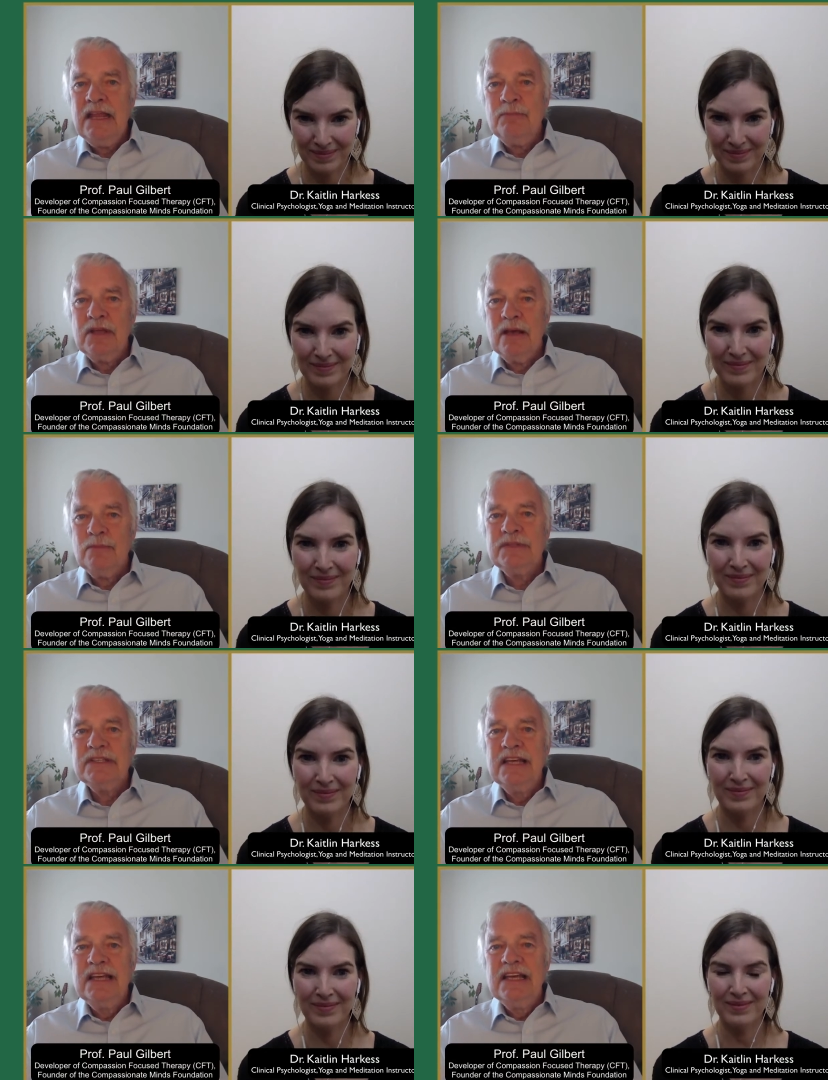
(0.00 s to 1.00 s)
Speaker 1: it
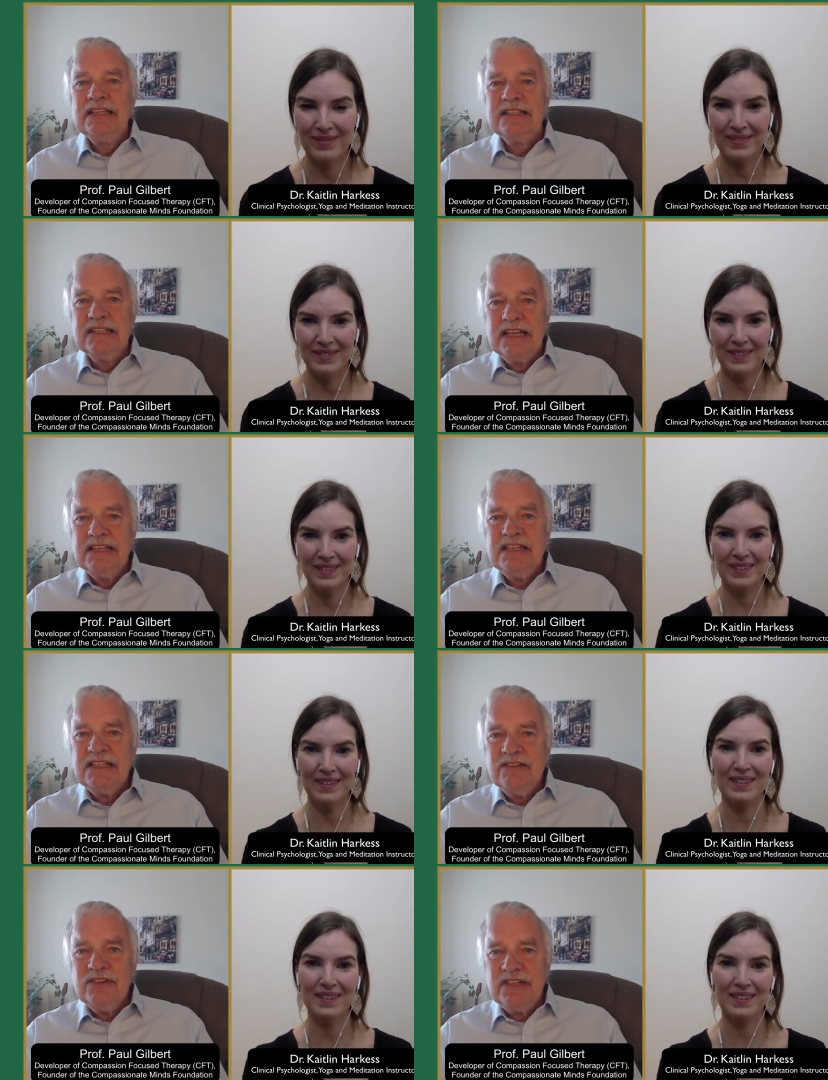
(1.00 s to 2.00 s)
becomes
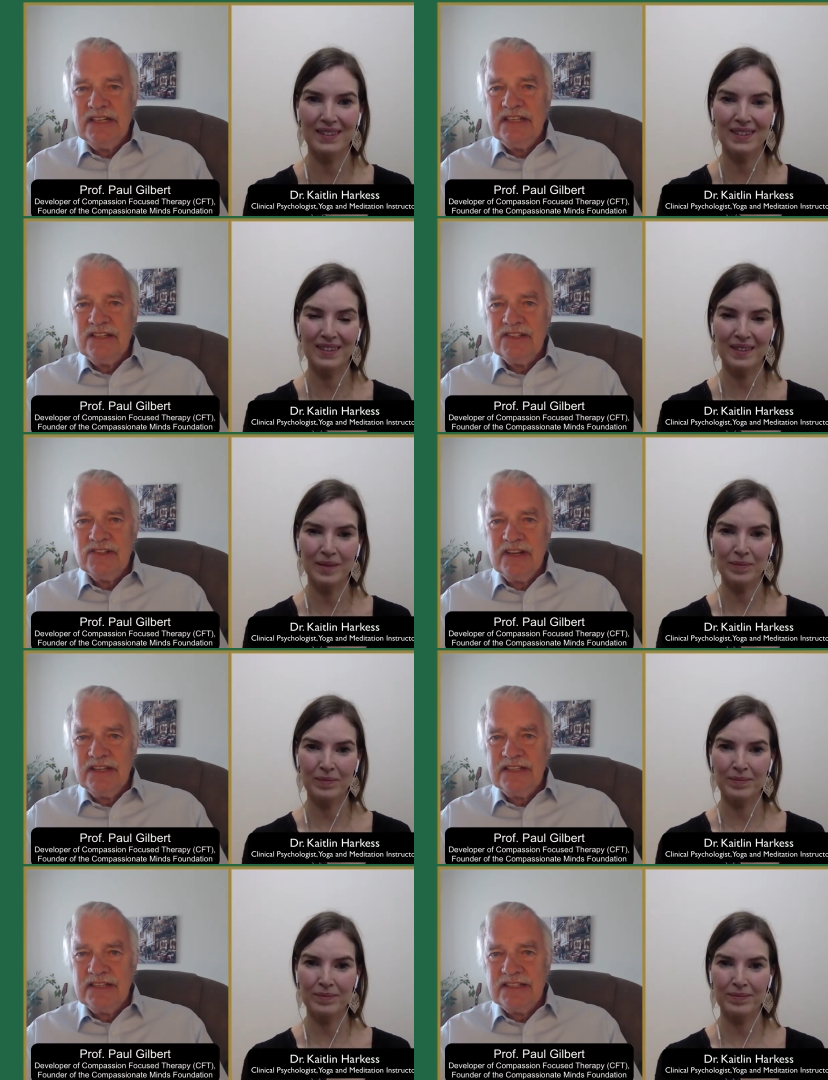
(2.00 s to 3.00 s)
sensitivity to
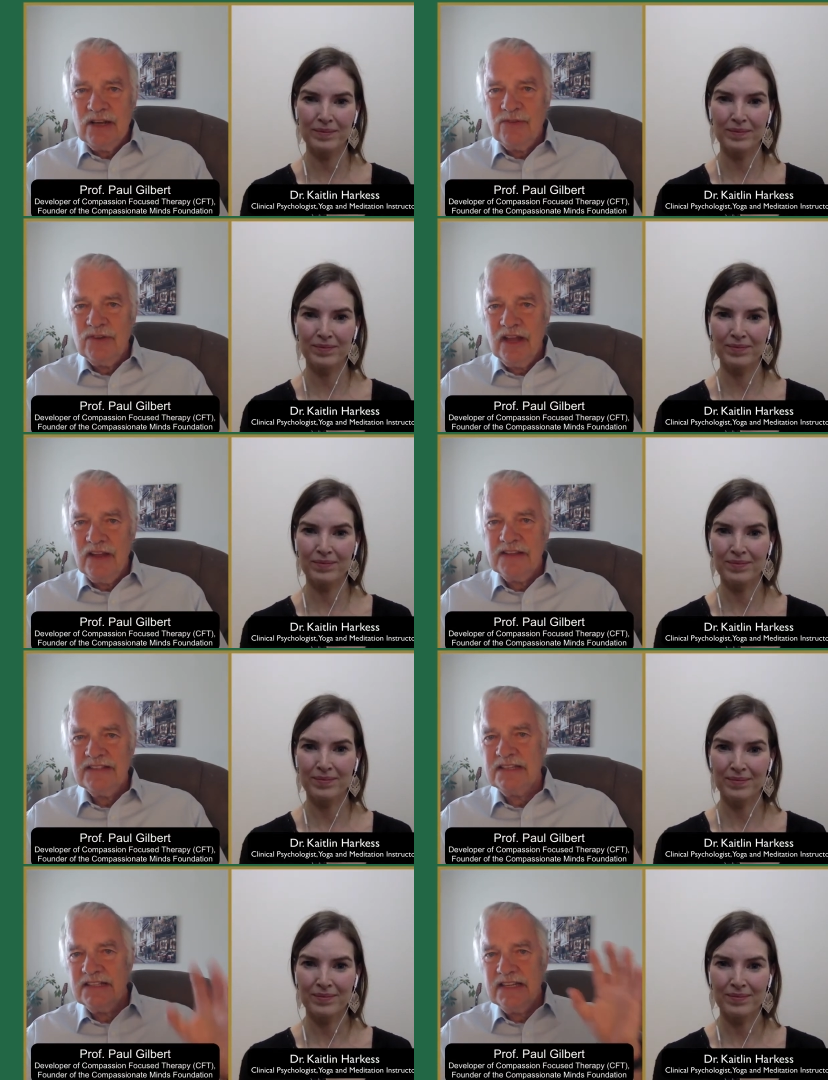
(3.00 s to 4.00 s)
distress in self and others.
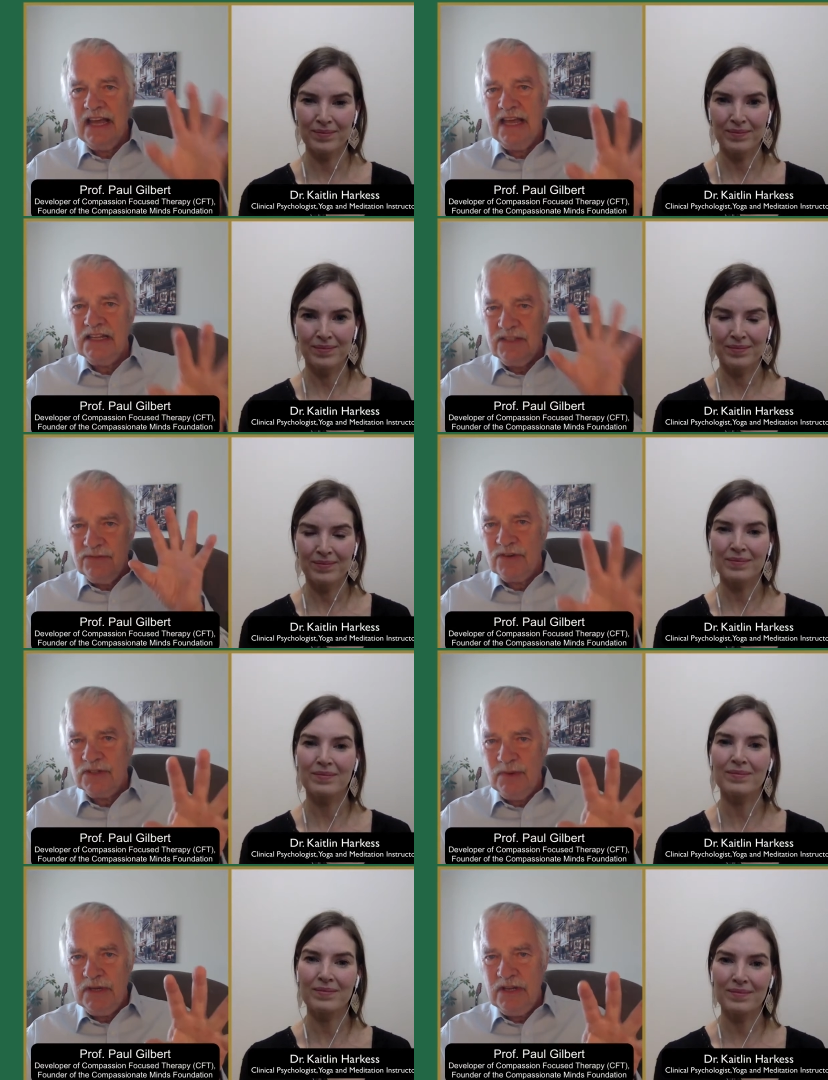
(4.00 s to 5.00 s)
That's the A. That's the
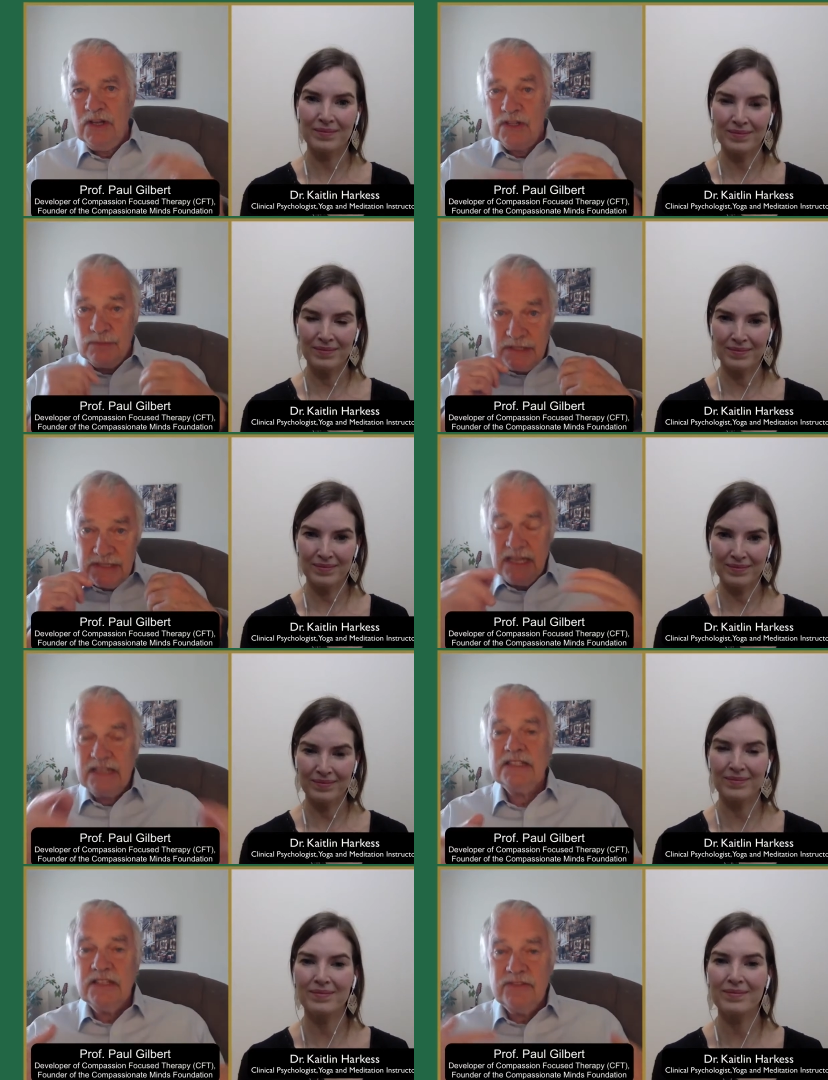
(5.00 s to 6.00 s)
first bit. To be
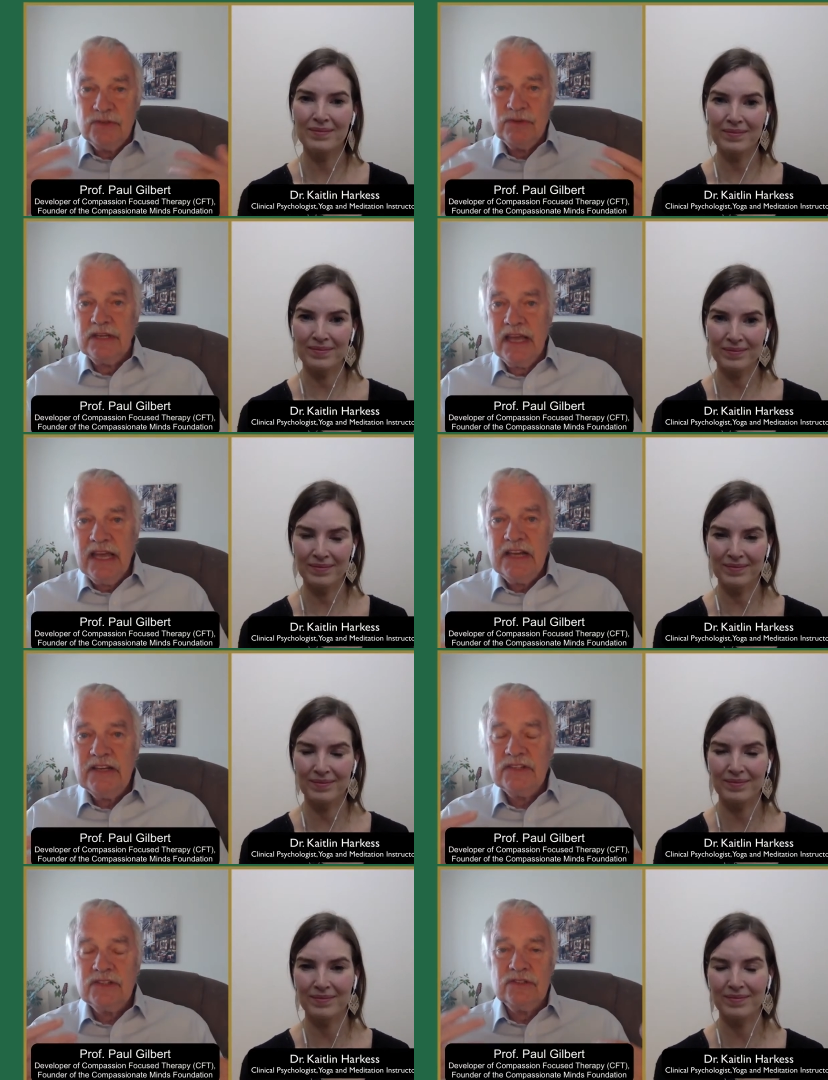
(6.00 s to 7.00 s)
sensitive, to
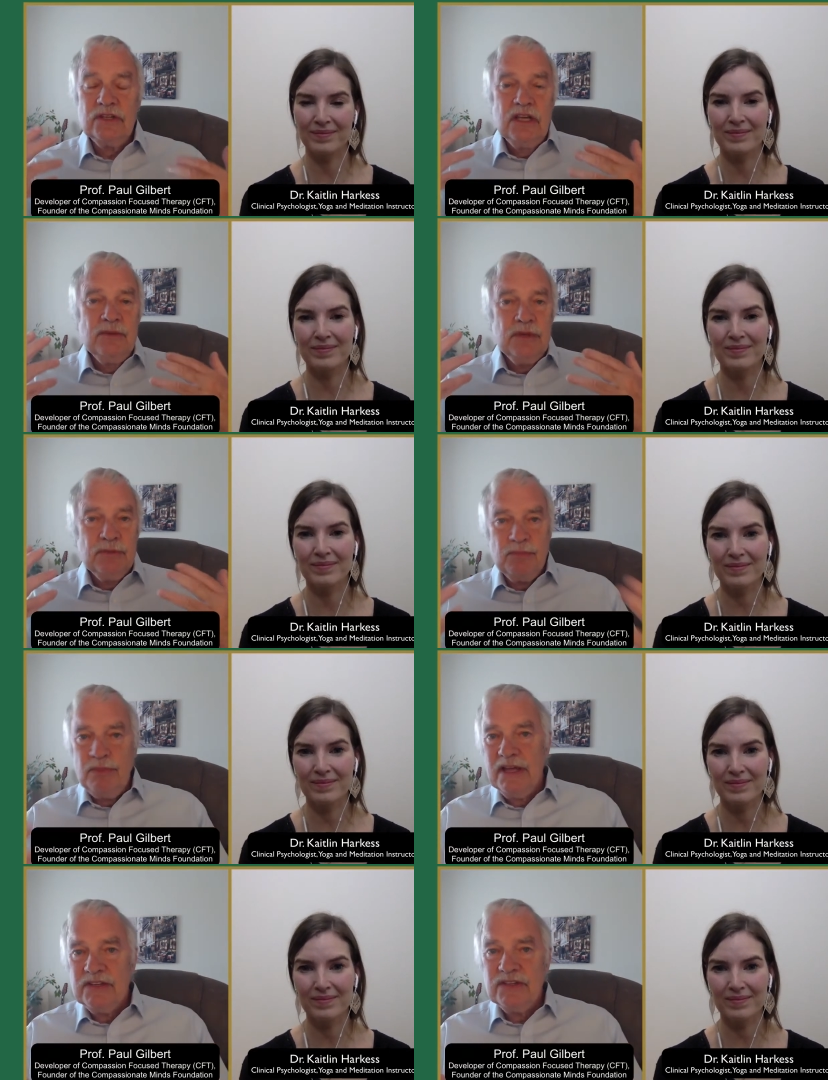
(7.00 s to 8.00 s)
engage, to be
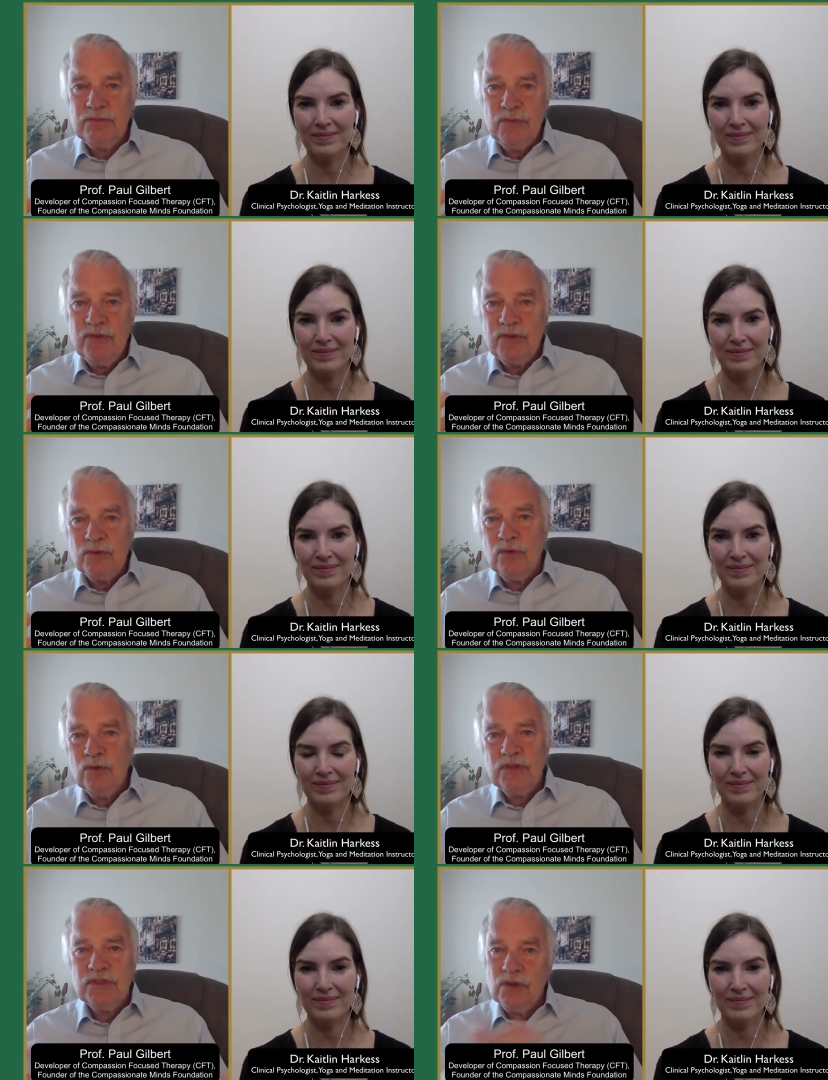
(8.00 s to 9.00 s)
prepared to move
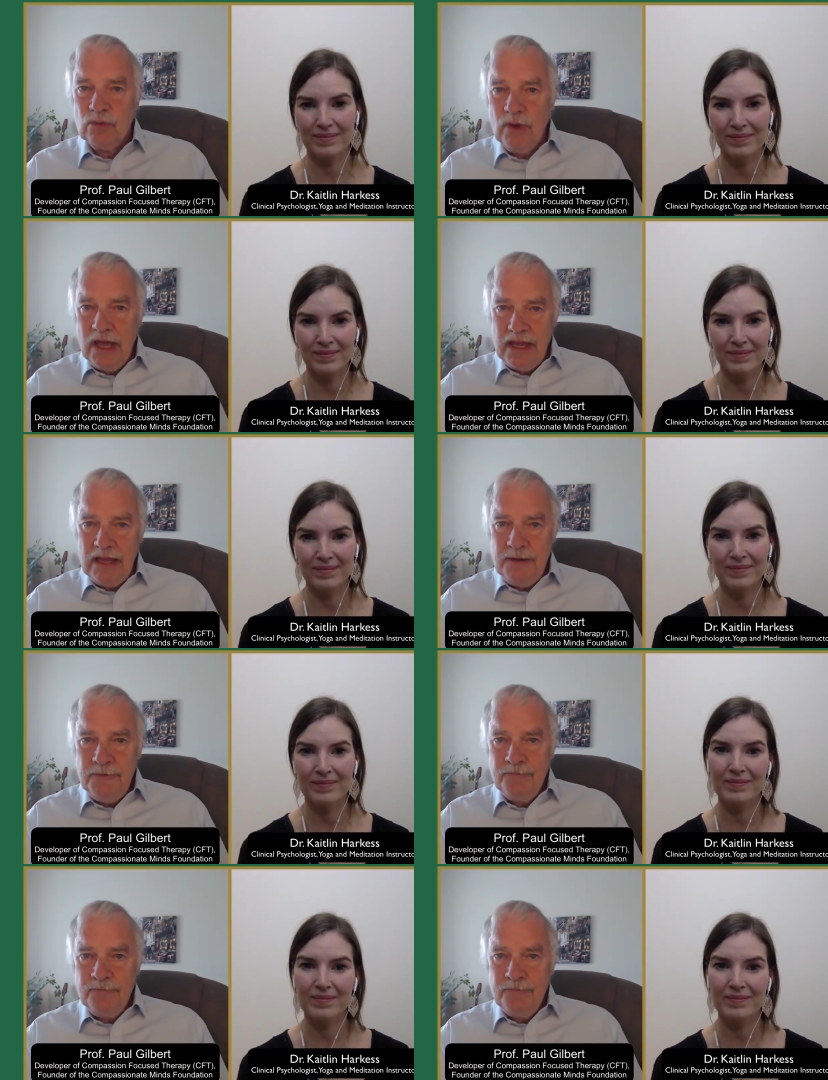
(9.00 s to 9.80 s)
towards, not away.